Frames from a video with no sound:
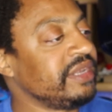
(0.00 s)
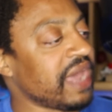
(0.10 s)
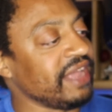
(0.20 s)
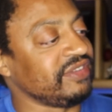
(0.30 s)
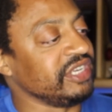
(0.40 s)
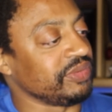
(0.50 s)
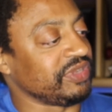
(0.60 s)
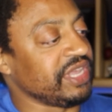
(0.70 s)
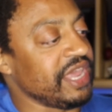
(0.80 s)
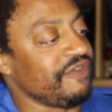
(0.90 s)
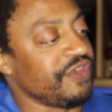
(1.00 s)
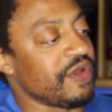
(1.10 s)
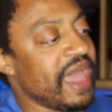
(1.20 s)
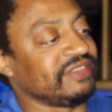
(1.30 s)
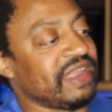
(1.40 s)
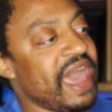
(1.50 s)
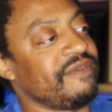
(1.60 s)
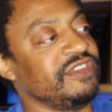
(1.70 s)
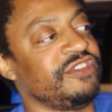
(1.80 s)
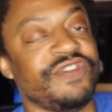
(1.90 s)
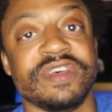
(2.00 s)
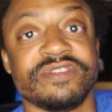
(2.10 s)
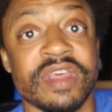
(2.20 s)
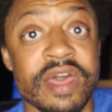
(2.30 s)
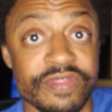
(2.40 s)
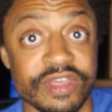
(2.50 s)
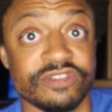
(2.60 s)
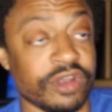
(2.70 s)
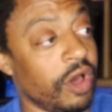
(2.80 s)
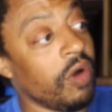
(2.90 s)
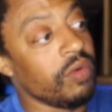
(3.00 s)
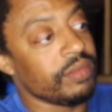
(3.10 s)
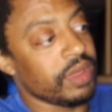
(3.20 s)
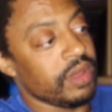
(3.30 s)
Tyson Gypsy King Fury has to have his fist this low,